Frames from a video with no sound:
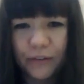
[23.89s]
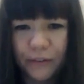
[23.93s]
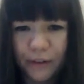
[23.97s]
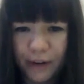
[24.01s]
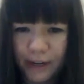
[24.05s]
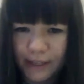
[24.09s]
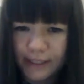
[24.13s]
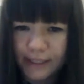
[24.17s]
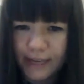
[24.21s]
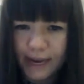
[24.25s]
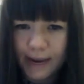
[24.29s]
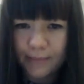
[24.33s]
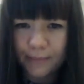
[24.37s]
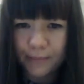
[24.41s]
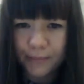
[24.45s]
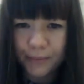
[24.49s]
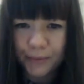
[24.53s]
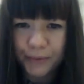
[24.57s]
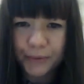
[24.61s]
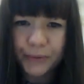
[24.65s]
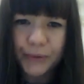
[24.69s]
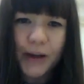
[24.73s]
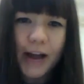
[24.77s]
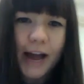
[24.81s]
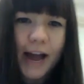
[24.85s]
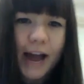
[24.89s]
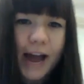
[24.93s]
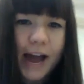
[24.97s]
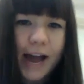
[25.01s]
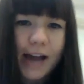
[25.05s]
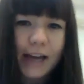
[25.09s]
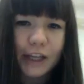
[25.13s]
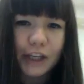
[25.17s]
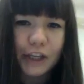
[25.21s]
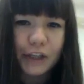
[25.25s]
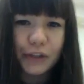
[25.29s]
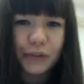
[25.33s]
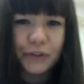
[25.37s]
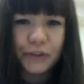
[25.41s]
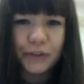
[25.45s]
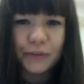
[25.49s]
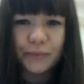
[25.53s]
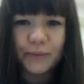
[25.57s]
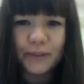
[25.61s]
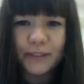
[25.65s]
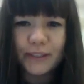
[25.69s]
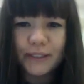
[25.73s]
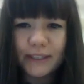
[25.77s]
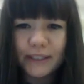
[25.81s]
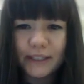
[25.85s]
For example, I used to
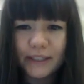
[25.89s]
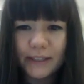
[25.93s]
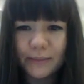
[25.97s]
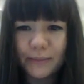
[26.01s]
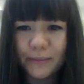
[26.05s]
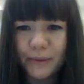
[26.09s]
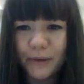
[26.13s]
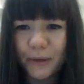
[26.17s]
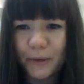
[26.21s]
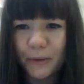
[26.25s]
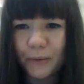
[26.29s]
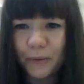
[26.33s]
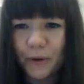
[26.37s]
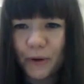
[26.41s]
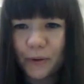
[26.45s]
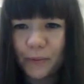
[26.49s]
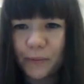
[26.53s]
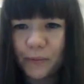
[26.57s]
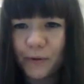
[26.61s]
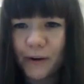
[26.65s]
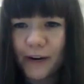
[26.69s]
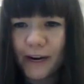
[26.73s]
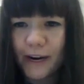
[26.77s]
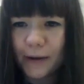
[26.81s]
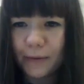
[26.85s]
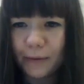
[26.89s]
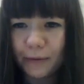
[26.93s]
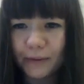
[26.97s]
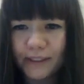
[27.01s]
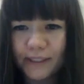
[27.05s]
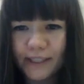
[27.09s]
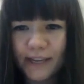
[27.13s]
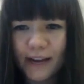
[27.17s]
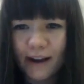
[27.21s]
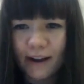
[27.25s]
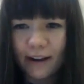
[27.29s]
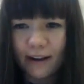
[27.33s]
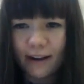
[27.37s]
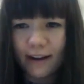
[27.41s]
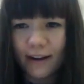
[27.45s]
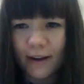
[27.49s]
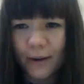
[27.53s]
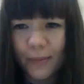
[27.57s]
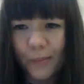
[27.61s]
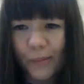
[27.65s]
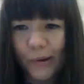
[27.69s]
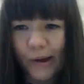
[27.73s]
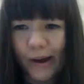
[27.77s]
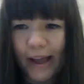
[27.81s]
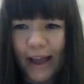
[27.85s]
be such a bookworm when I was
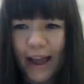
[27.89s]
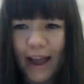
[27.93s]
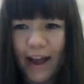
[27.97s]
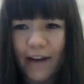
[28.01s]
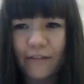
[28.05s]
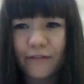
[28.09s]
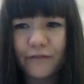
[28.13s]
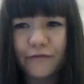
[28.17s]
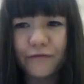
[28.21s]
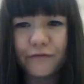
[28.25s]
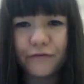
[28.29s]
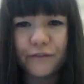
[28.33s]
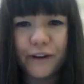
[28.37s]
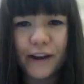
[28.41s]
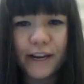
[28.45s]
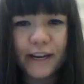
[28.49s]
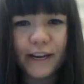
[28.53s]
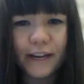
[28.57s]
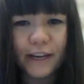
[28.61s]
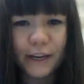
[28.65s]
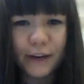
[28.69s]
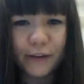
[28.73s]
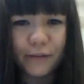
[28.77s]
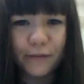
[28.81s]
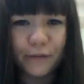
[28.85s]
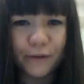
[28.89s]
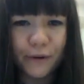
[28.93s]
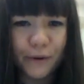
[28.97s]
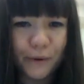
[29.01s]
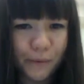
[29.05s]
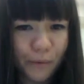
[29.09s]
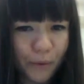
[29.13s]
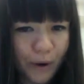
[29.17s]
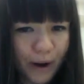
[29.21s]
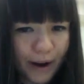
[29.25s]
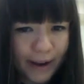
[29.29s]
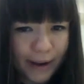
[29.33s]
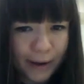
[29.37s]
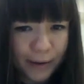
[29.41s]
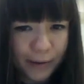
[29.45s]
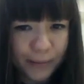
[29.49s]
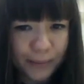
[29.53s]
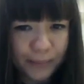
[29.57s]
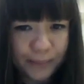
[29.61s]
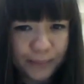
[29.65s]
younger, but I haven't read any for a while.